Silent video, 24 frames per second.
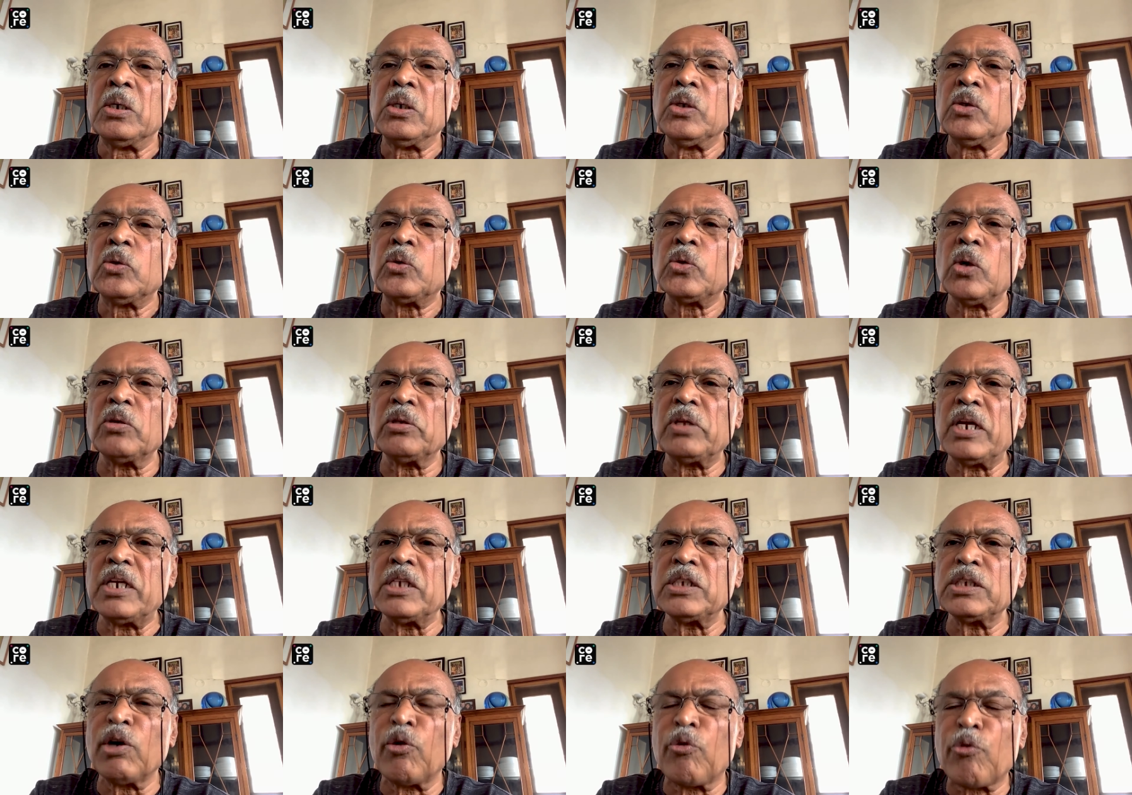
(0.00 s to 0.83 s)
So there
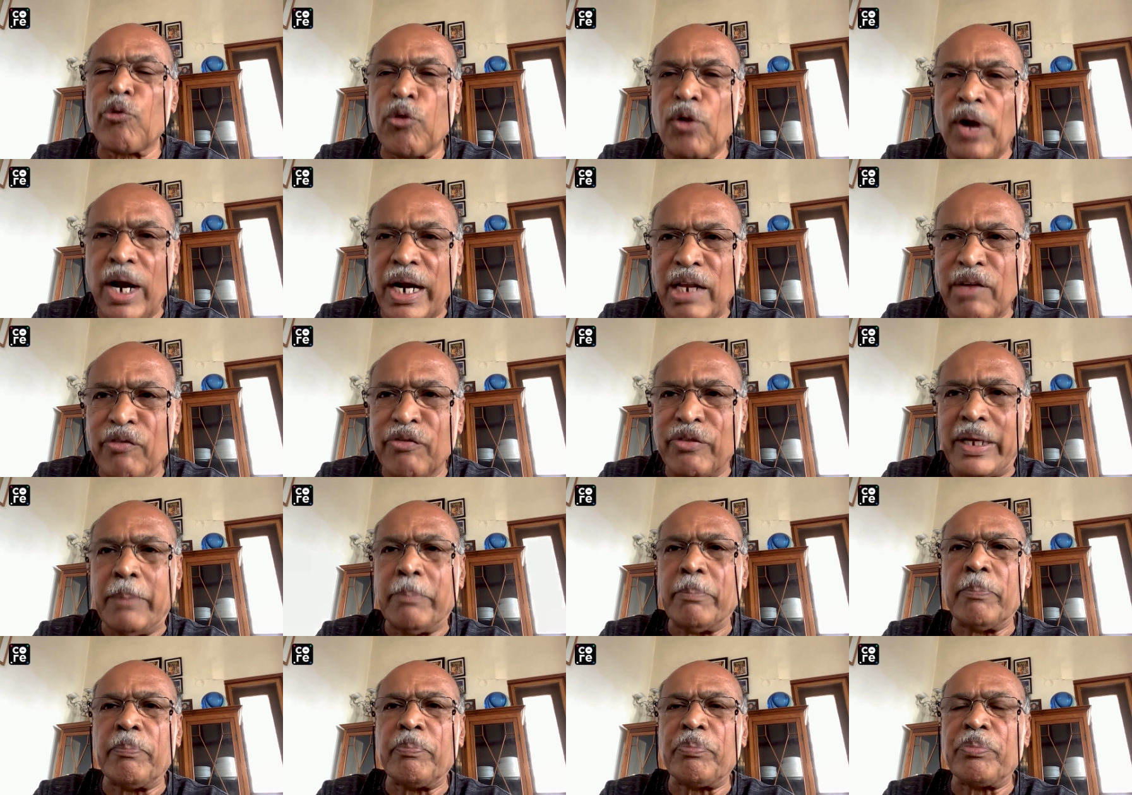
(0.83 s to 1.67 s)
is a flood of
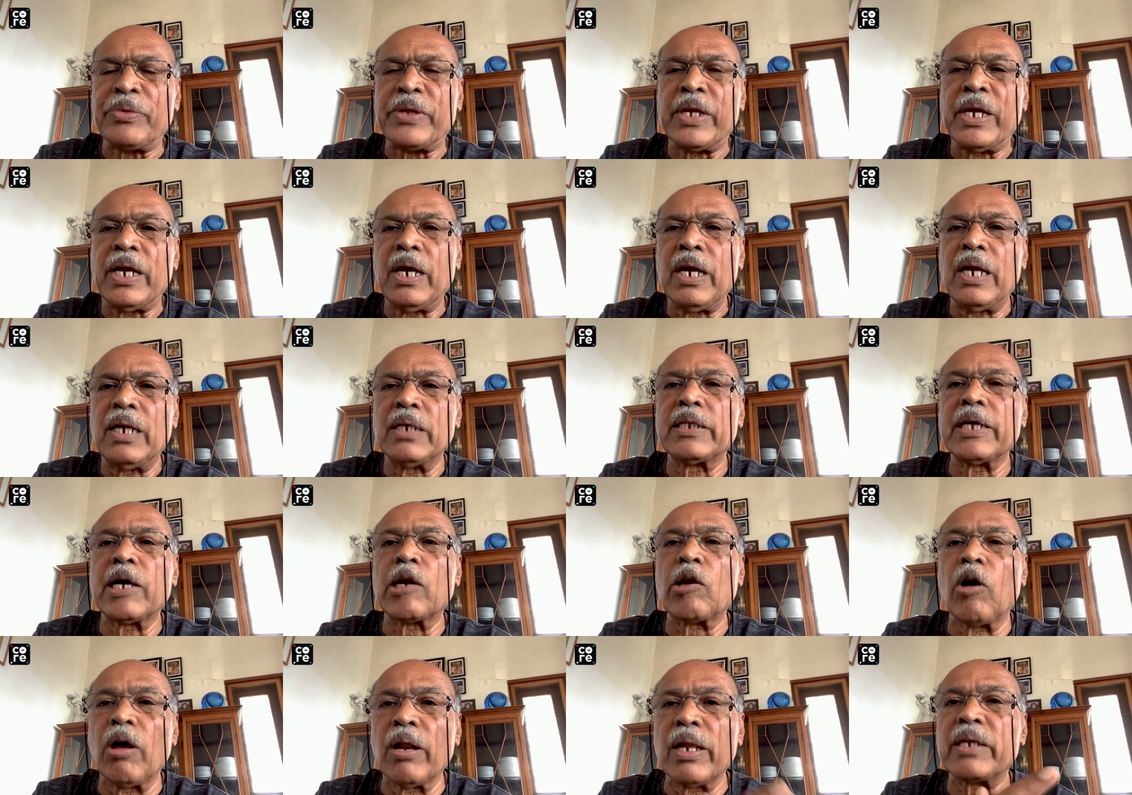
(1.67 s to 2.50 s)
them. They're
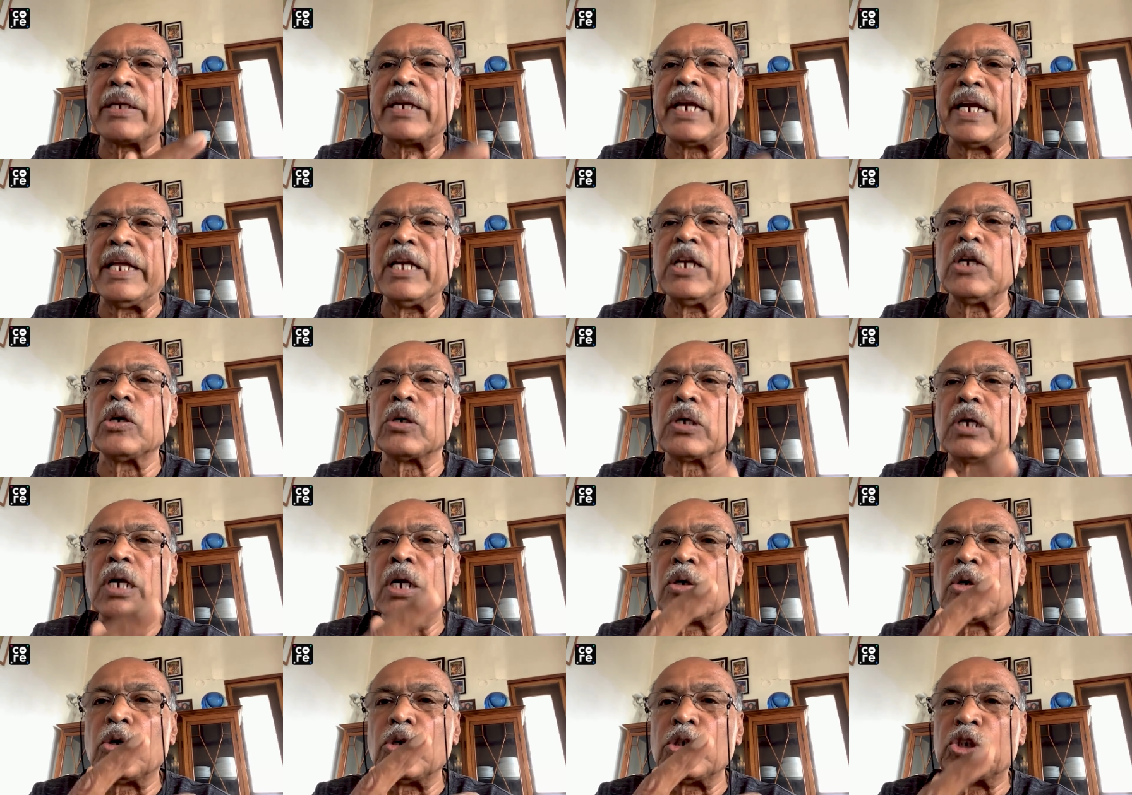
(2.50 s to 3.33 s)
all getting
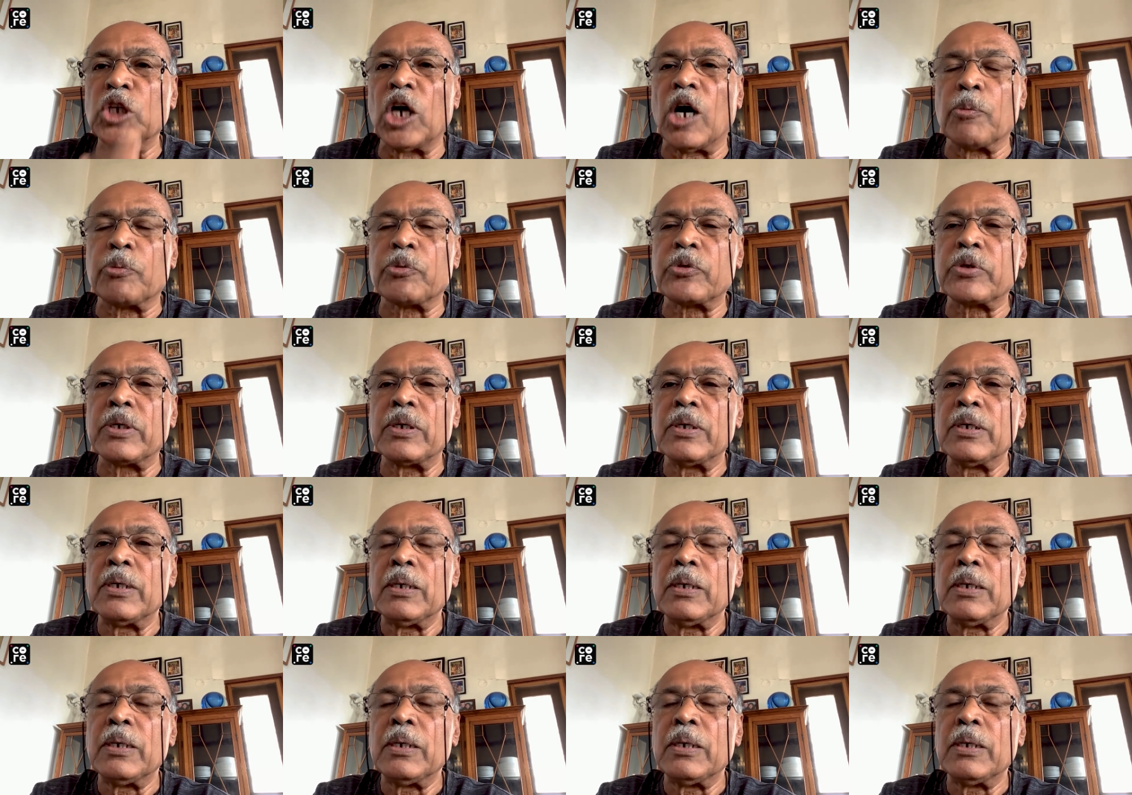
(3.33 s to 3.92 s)
good jobs.